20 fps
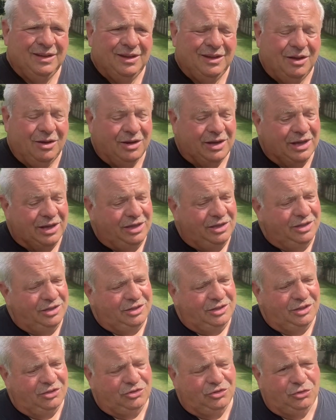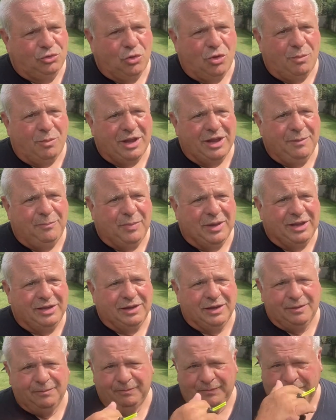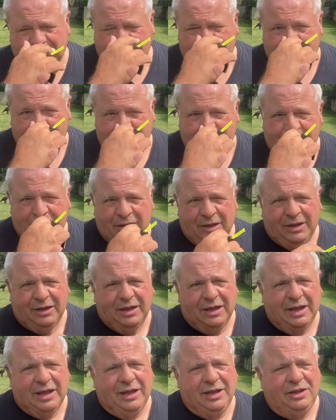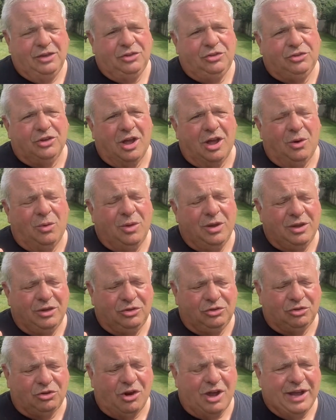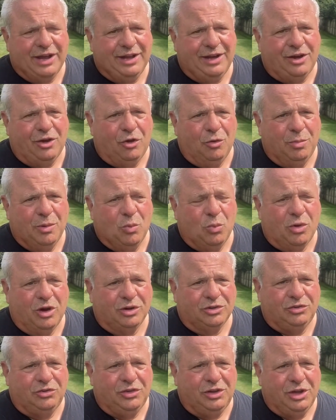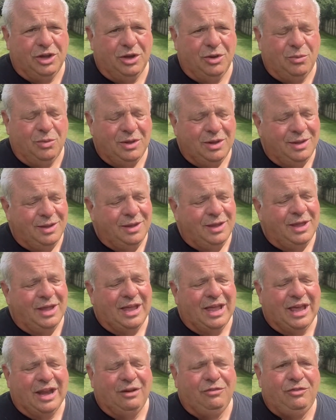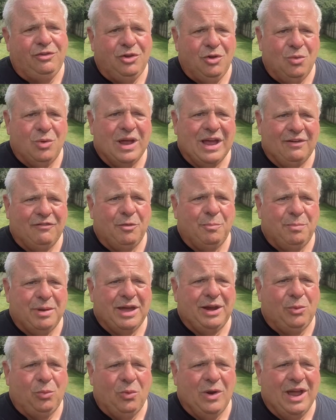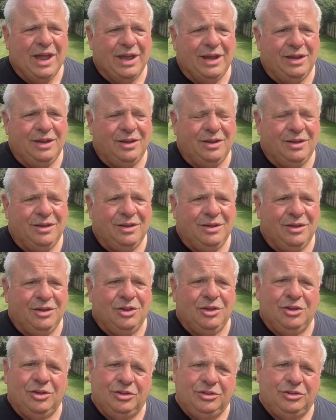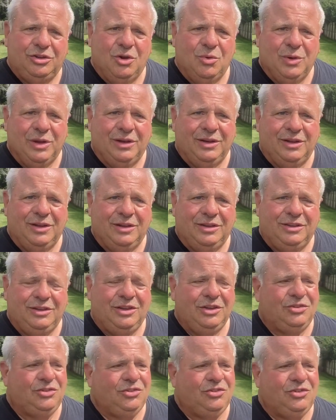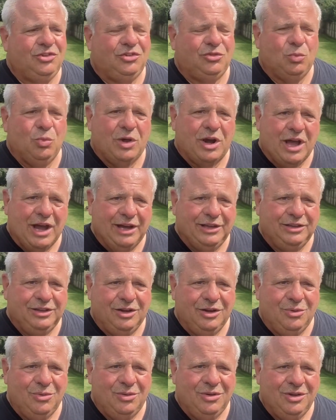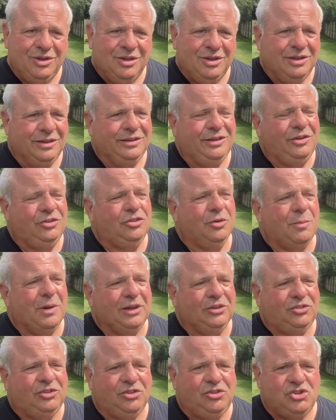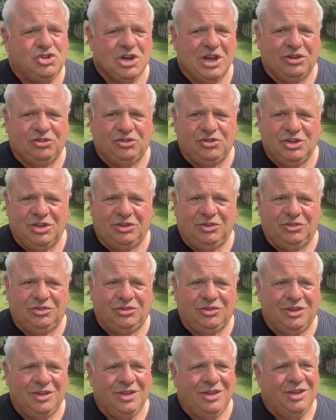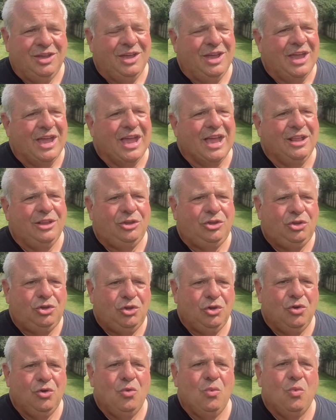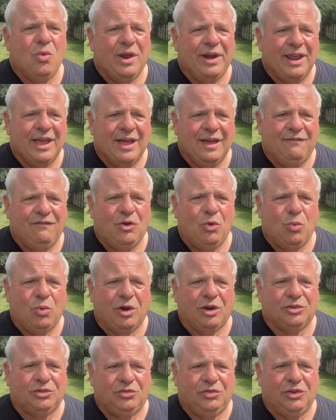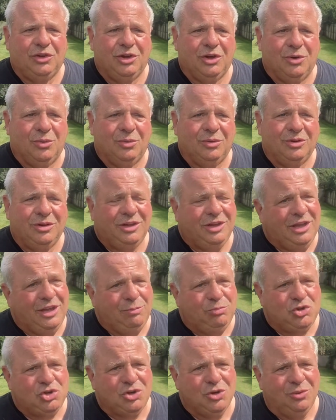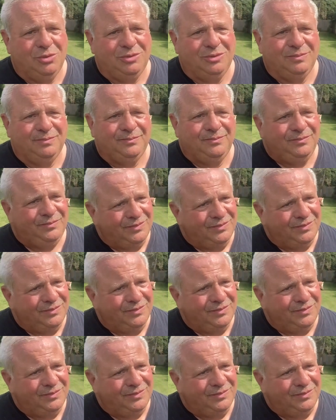Okay, this is all my opinion. Okay, so try it. I hope it works for you. And if you have a better way, do it. This is just what I do. These are my suggestions, and do whatever works for you. Keep shooting.